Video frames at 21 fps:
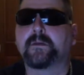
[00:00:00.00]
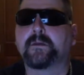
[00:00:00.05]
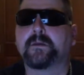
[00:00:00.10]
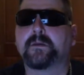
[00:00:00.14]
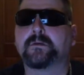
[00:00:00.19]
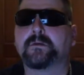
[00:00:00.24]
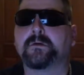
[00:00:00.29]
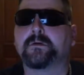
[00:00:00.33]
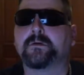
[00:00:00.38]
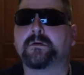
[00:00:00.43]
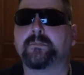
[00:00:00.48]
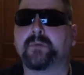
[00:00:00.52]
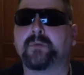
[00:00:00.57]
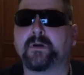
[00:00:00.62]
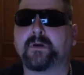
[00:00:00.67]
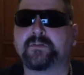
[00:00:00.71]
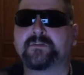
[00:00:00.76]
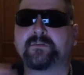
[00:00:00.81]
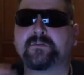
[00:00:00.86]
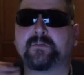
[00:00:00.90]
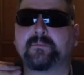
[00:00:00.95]
a
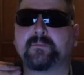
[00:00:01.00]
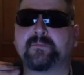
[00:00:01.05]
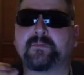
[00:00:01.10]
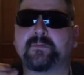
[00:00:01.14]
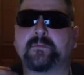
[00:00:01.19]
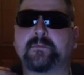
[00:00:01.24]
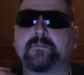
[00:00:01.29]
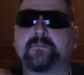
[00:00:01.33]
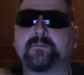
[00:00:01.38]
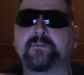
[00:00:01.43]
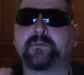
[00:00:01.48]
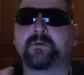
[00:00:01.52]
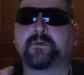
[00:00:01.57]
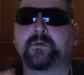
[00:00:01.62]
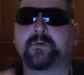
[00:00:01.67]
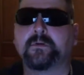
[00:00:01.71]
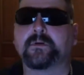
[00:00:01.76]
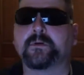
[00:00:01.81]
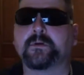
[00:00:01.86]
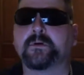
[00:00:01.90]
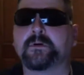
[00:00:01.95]
bunch of them from
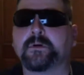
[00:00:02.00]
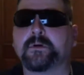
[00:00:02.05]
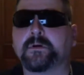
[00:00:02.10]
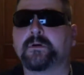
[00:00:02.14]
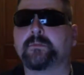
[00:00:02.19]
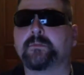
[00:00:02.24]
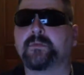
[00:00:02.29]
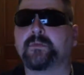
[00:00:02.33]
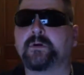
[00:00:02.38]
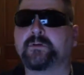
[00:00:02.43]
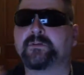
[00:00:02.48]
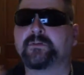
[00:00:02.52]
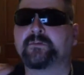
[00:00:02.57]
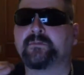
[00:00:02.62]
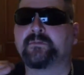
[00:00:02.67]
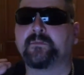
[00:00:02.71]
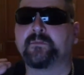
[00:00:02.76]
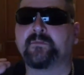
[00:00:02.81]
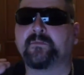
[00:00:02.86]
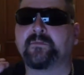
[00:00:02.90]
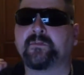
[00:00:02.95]
Florida or a bunch of
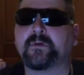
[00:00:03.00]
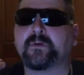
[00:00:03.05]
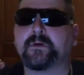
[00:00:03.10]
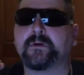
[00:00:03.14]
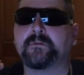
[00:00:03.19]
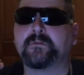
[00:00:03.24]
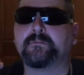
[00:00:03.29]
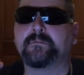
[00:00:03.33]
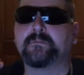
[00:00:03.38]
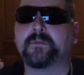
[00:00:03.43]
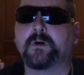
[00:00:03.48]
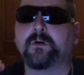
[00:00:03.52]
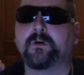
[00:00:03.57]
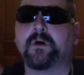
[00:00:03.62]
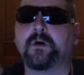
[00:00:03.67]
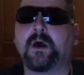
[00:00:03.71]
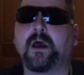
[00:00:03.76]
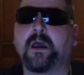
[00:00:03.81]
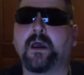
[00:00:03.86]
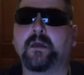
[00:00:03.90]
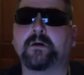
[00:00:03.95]
them from
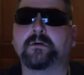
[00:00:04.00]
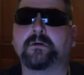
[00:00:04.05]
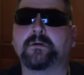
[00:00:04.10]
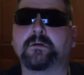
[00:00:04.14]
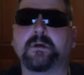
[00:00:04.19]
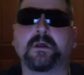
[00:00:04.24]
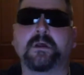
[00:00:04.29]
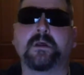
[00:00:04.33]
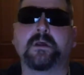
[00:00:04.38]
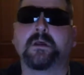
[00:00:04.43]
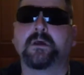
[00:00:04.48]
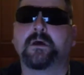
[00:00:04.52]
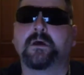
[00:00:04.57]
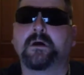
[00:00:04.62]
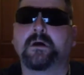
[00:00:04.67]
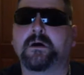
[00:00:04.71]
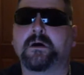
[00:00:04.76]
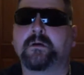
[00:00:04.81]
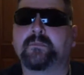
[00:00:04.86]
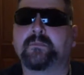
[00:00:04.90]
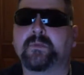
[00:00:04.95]
Ohio,
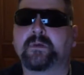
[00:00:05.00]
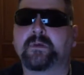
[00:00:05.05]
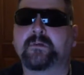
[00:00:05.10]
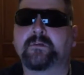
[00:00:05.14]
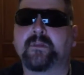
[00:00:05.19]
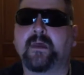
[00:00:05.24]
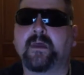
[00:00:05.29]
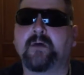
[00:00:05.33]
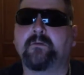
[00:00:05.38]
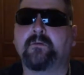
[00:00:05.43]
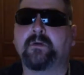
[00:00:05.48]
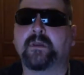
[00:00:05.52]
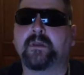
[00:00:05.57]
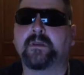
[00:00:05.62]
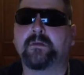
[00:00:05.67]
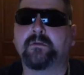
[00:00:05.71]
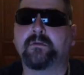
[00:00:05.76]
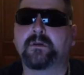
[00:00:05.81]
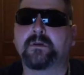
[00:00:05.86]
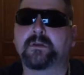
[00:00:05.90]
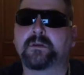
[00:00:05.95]
because that way
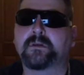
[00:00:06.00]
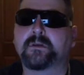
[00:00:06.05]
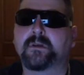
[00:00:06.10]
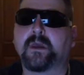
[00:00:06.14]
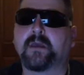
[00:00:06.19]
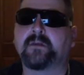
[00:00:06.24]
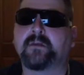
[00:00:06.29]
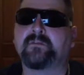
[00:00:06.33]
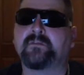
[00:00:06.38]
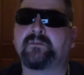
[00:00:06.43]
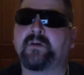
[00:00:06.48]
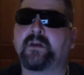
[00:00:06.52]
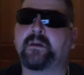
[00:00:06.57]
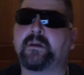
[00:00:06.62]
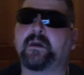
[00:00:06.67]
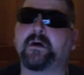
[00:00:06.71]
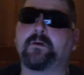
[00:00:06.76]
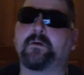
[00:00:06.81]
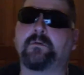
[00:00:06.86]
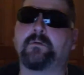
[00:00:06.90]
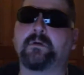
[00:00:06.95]
you can kind of find
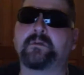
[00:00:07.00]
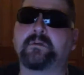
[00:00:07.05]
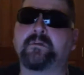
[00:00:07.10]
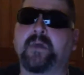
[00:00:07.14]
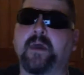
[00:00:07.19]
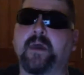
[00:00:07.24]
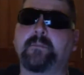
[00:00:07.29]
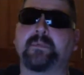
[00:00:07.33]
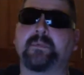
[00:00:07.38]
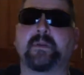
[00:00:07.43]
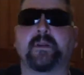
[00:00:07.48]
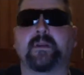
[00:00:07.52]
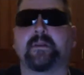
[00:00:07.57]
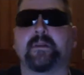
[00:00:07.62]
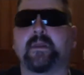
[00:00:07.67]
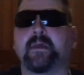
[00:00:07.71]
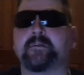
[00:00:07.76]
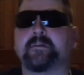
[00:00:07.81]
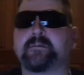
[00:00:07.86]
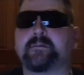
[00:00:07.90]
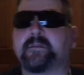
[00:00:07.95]
out what's happening in
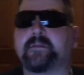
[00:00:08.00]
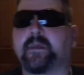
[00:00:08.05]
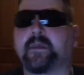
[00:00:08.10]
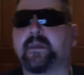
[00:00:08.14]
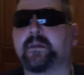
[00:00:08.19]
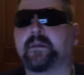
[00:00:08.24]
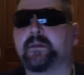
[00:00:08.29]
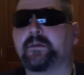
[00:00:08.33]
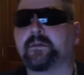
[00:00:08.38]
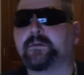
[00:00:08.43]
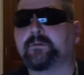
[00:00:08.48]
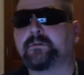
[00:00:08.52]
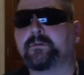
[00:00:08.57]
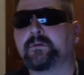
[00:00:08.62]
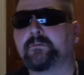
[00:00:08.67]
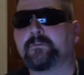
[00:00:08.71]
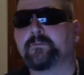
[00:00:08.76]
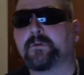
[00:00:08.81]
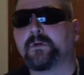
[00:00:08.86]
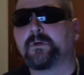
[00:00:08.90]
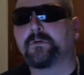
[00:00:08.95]
that state, and you can
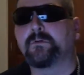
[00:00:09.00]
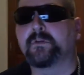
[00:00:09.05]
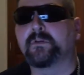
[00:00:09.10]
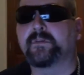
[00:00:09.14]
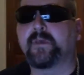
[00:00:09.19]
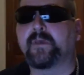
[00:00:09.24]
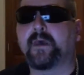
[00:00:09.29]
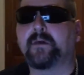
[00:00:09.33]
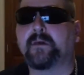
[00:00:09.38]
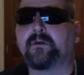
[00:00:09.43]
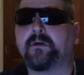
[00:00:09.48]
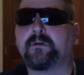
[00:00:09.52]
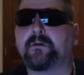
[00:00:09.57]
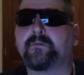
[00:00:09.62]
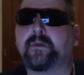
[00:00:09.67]
roll with that all